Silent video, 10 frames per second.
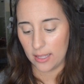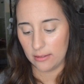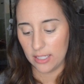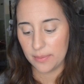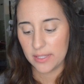
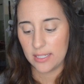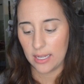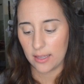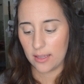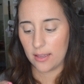
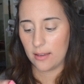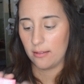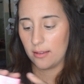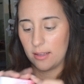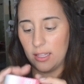lipstick
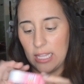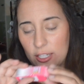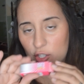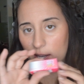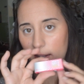
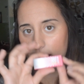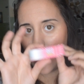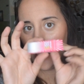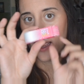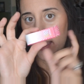collection.
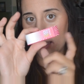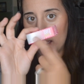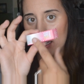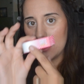I like this.